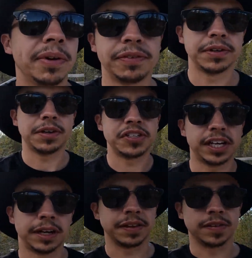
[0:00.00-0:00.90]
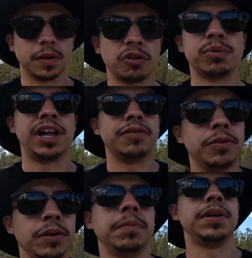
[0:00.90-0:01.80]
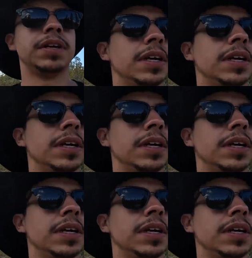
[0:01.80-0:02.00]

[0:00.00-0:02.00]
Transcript: but first I'll check out this lower platform,